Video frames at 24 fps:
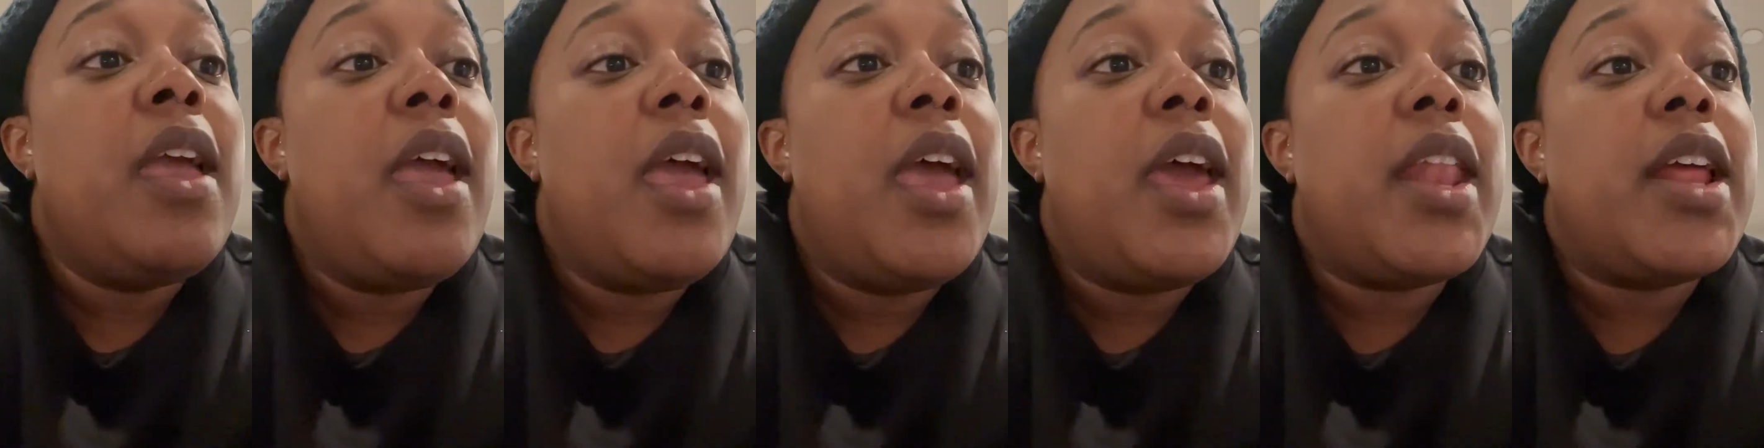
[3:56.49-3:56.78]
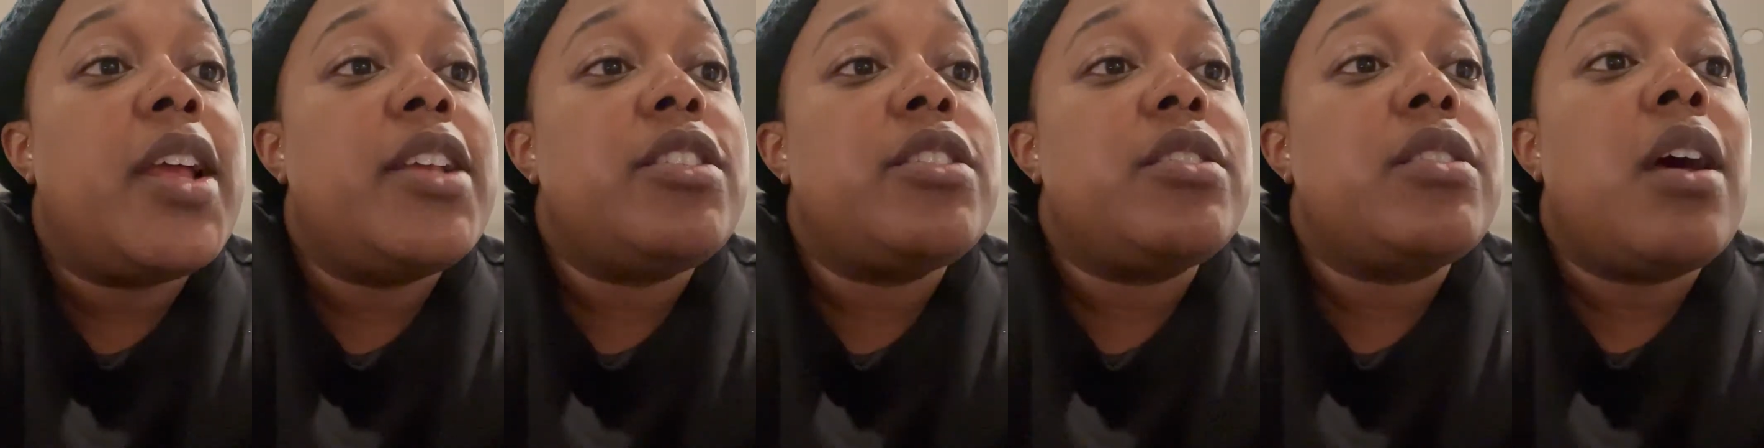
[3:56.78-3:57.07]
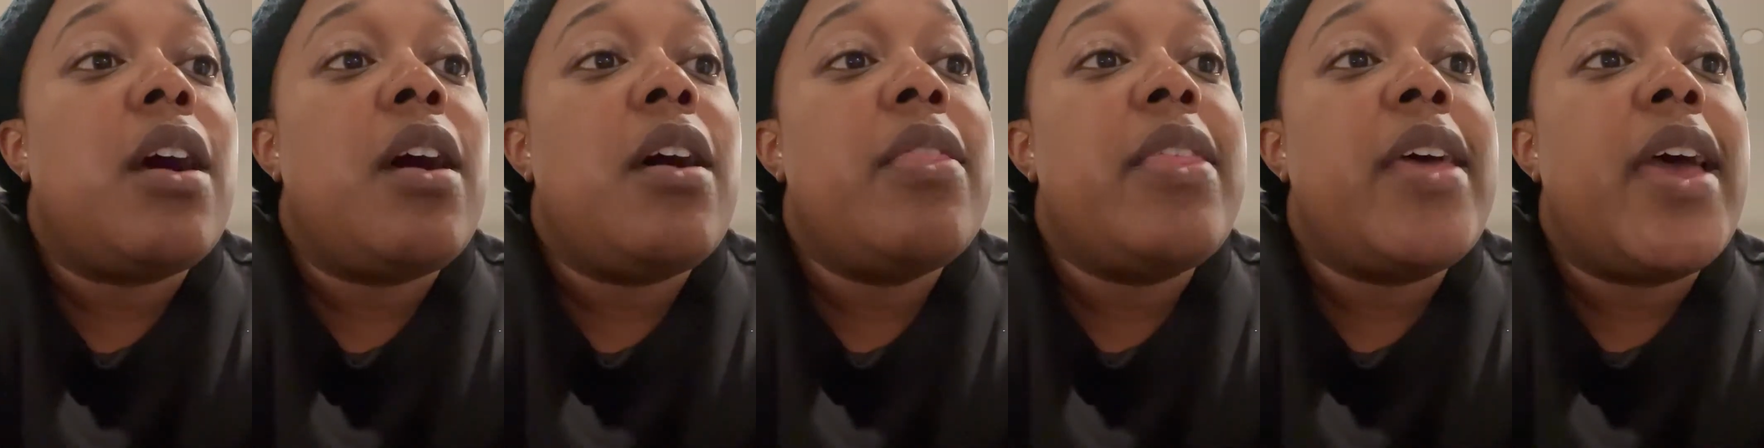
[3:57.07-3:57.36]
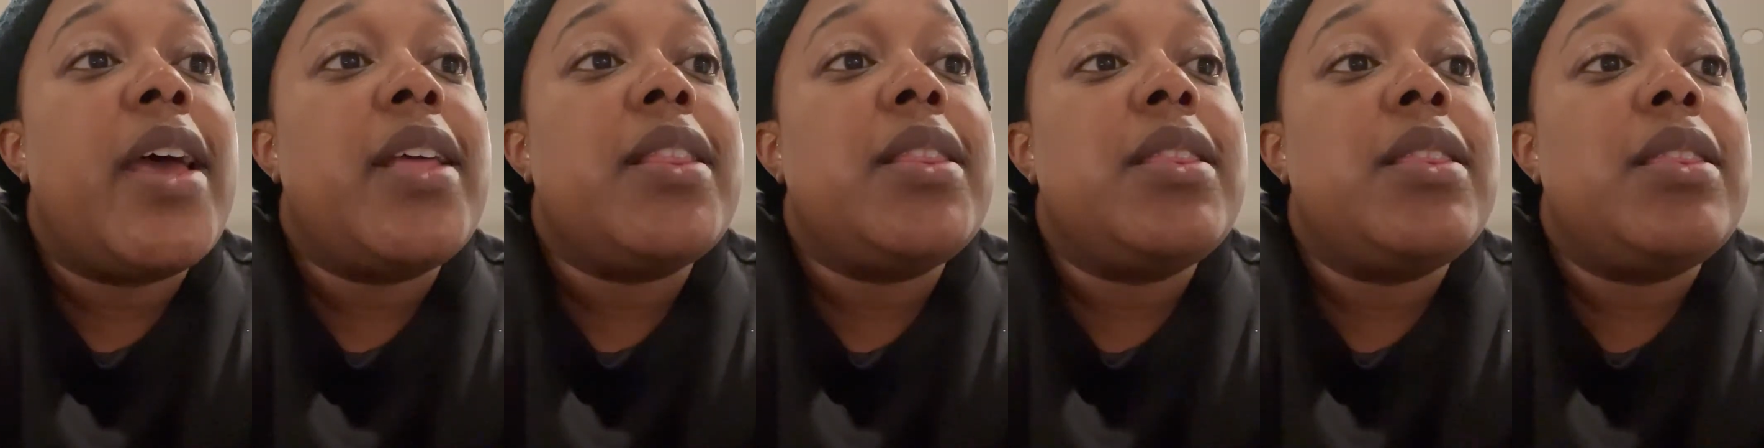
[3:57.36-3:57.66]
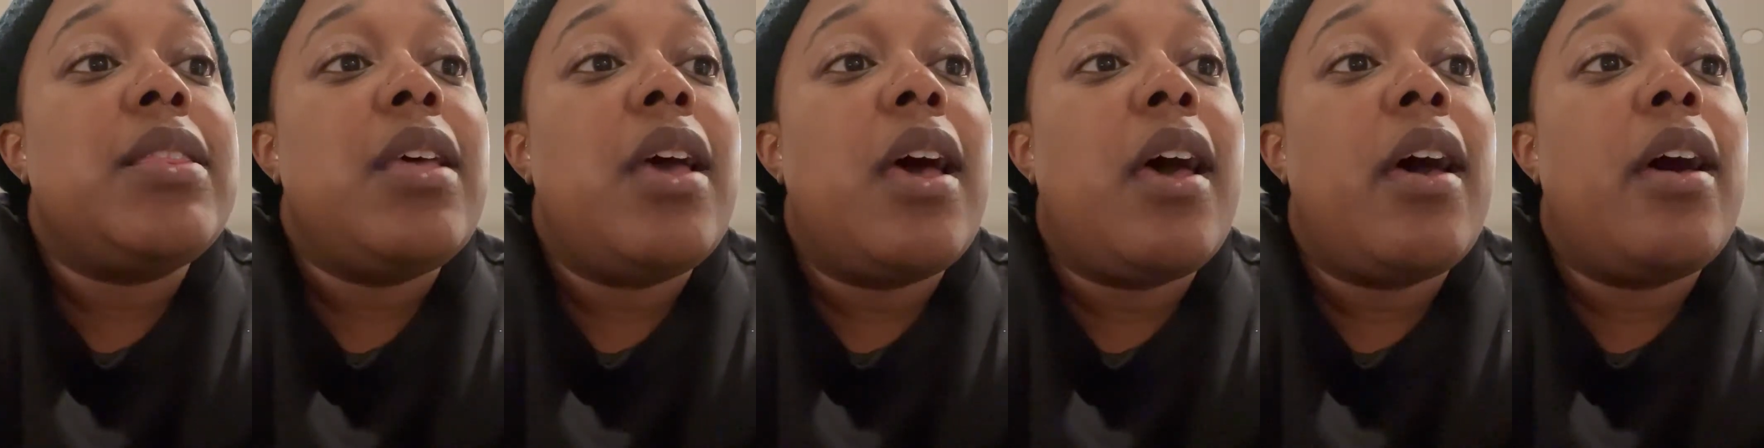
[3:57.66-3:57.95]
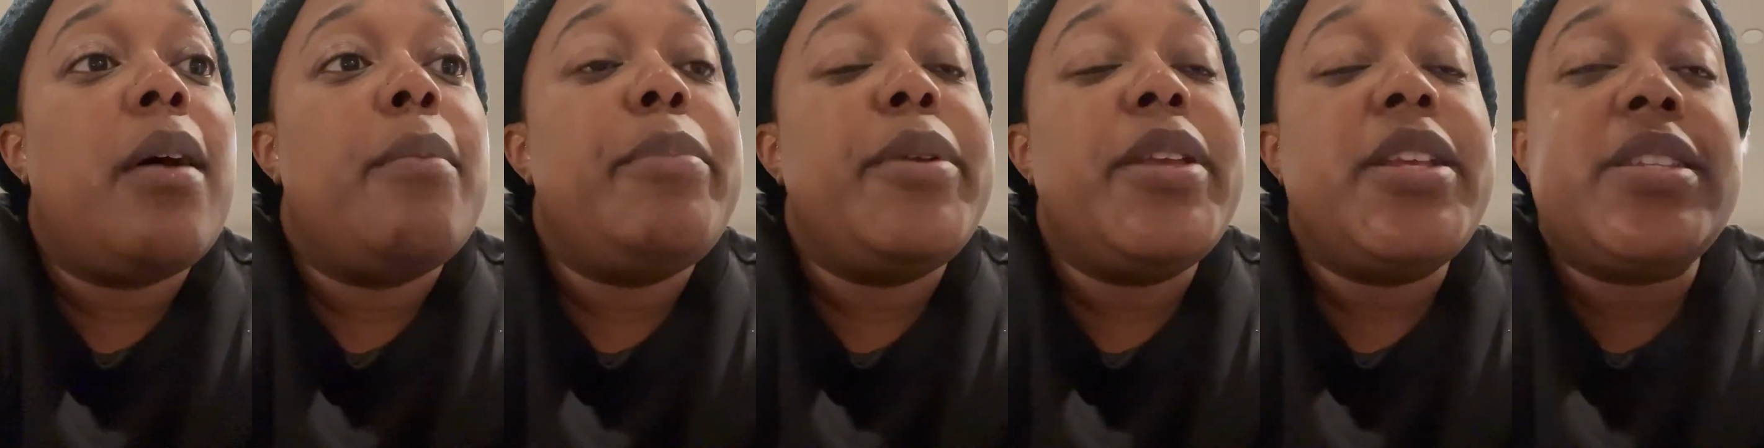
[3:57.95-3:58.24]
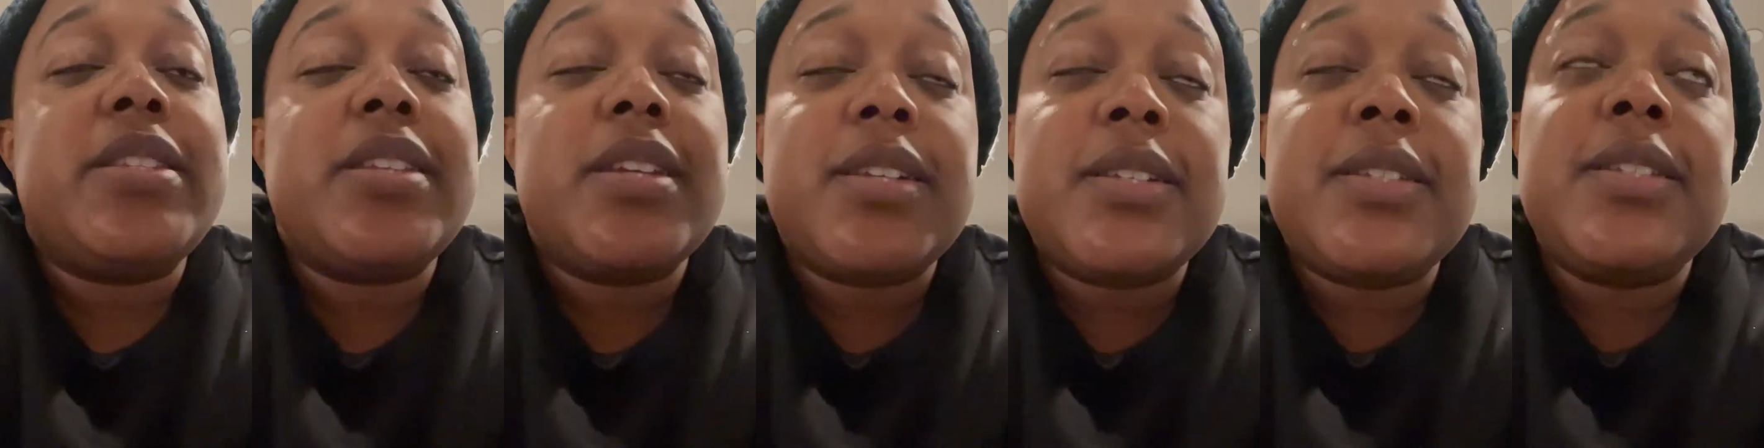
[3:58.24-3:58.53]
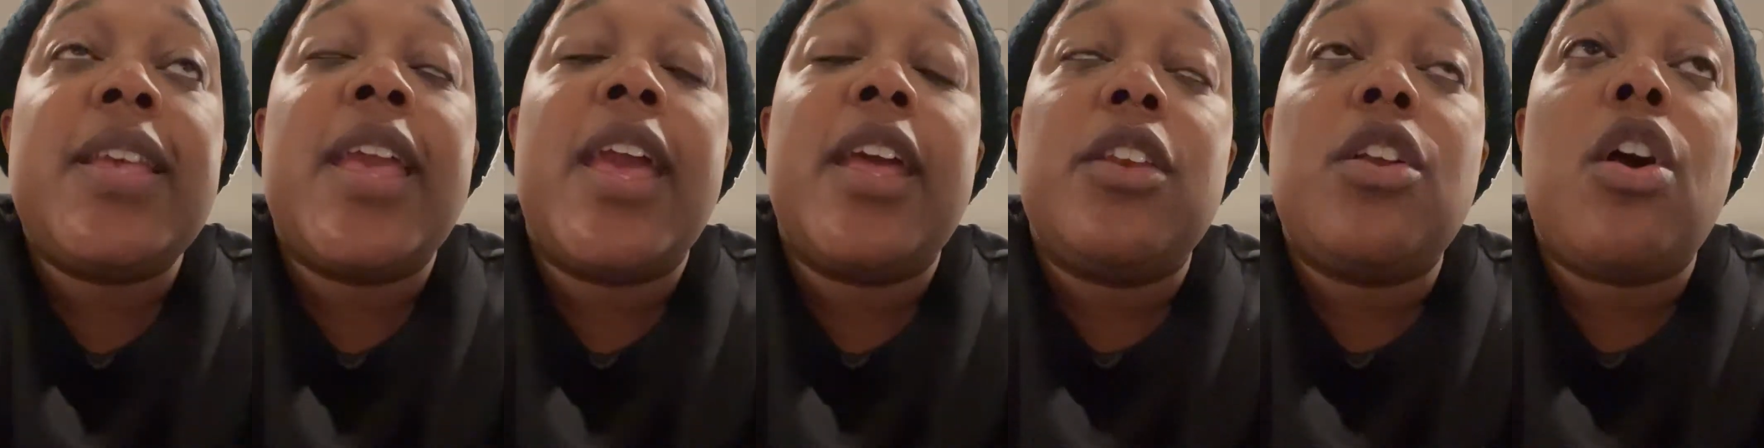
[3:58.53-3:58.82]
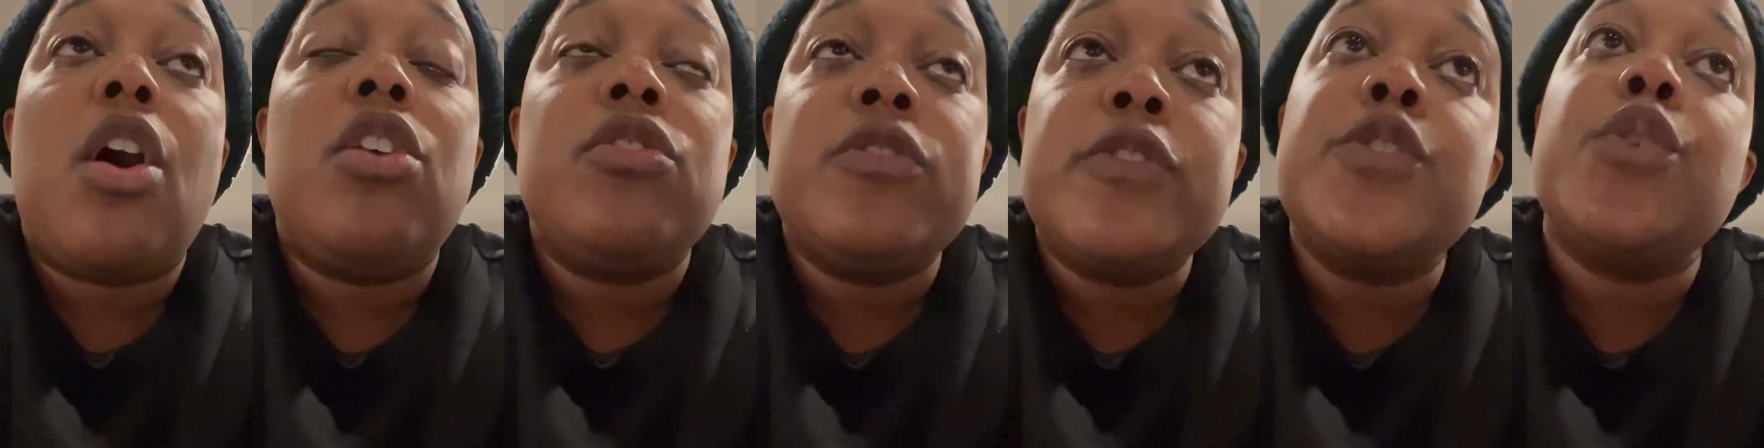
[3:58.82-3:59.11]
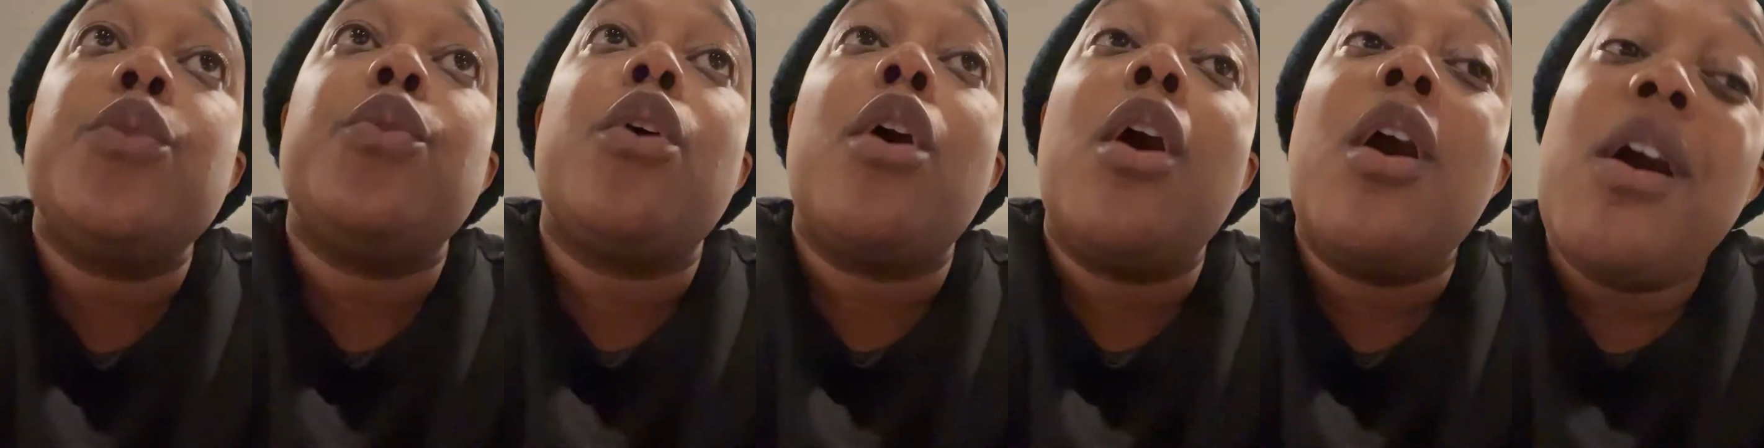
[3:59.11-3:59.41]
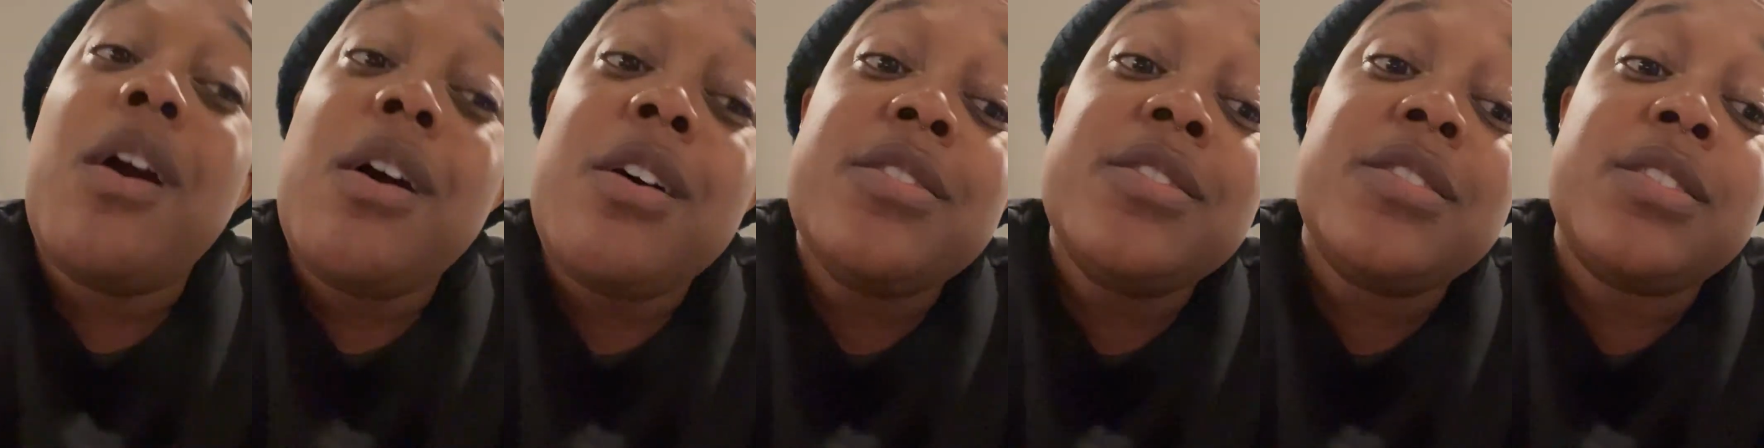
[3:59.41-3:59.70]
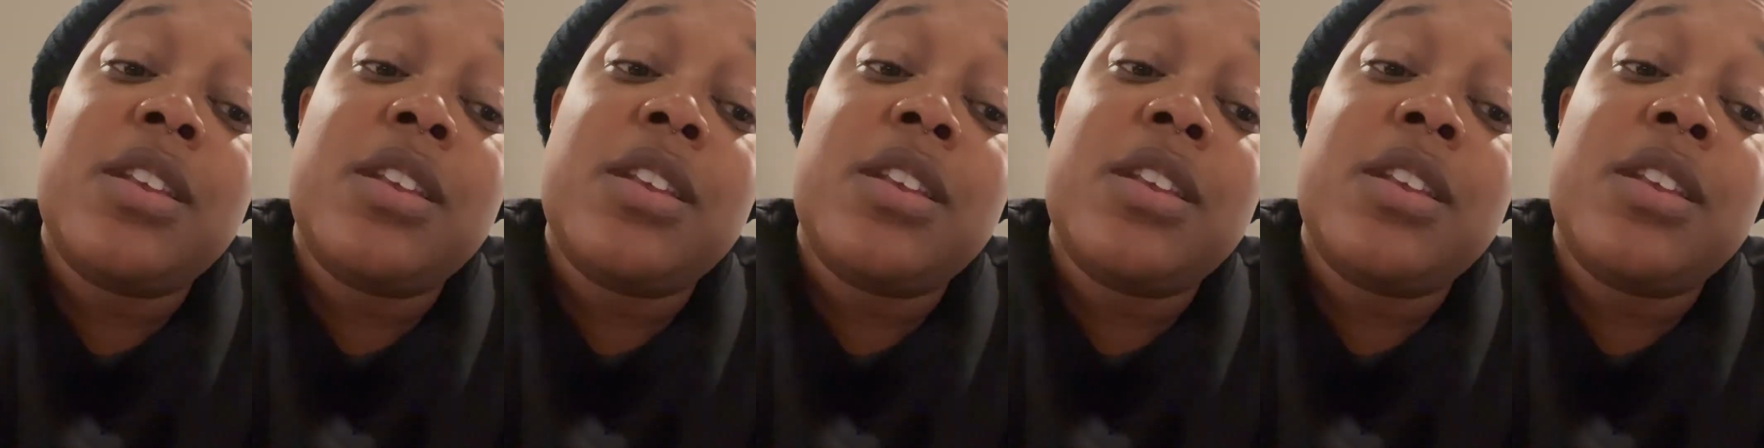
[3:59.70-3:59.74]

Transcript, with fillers: And I saw that uh, B6 can also cause